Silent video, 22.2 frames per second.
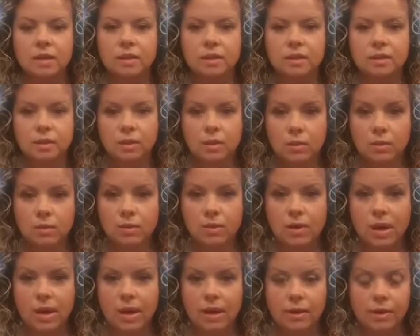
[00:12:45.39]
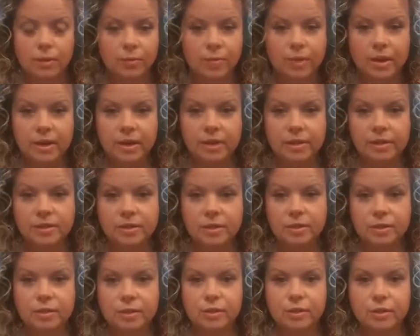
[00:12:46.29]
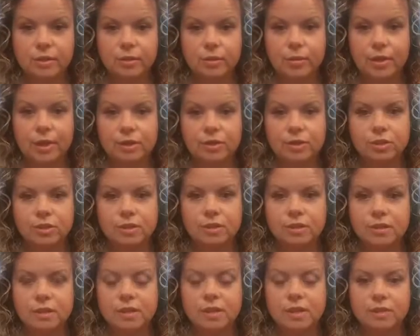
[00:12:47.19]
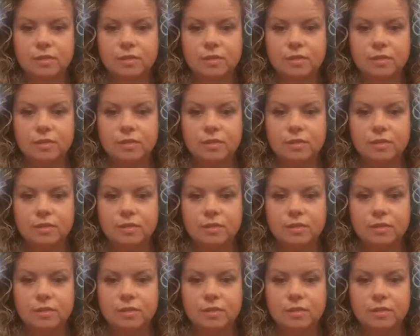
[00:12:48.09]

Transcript: So I hope that answered your questions